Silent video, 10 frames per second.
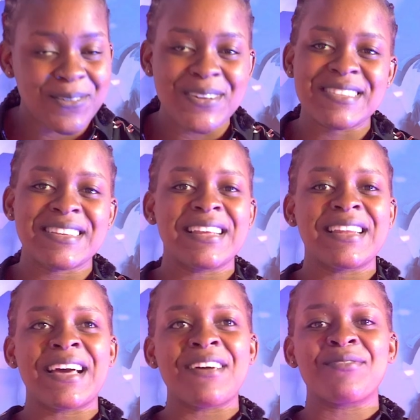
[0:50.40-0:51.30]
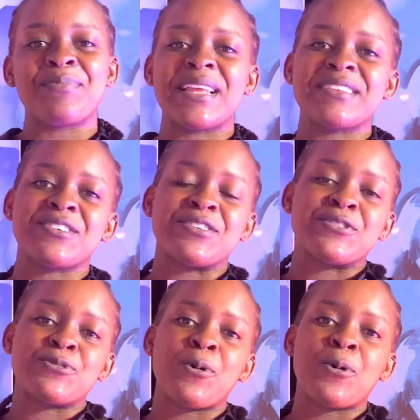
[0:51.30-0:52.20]
who is still alive, bless her
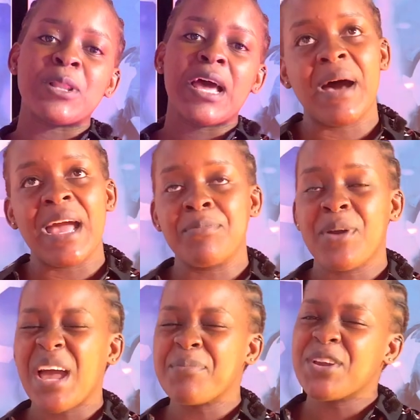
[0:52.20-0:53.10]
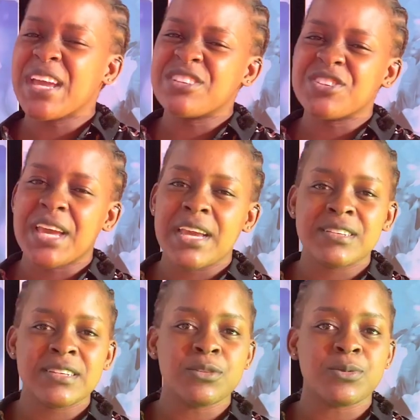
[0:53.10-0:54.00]
soul. My primary
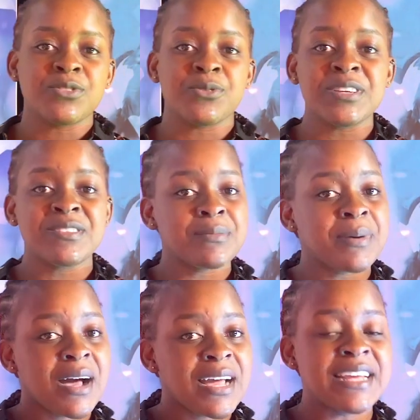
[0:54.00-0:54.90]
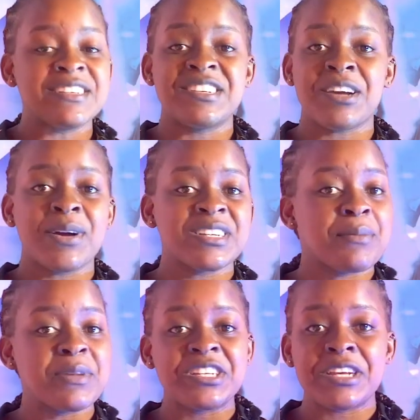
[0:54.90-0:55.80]
education was Greyston Park and Chishawasha
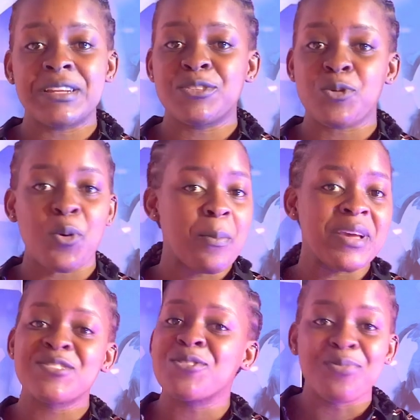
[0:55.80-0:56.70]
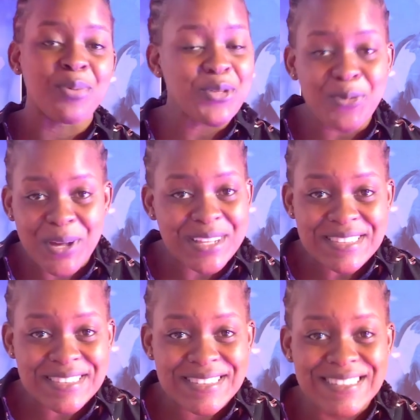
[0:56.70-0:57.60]
Mission, so best of both
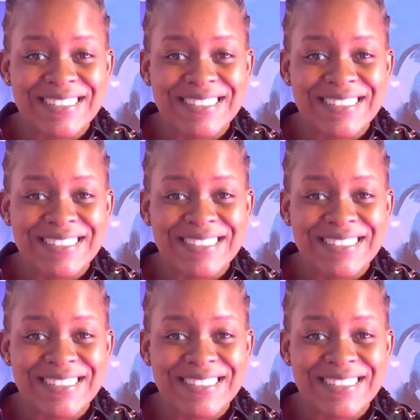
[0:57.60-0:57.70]
worlds.